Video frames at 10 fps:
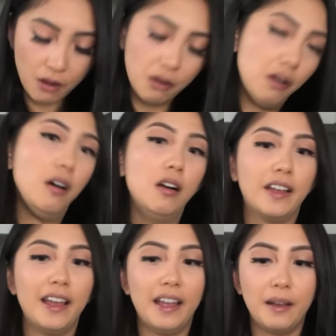Oh,
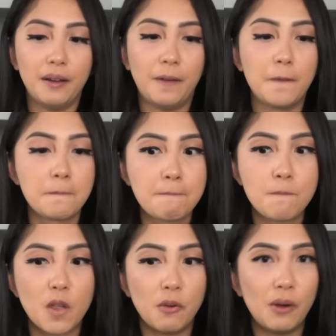okay.
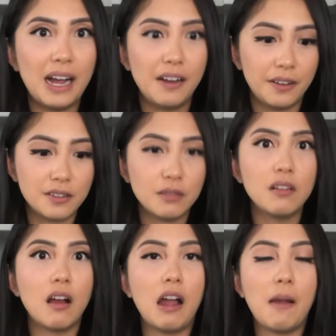Wow, that was a
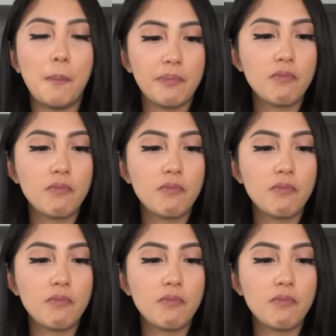lot.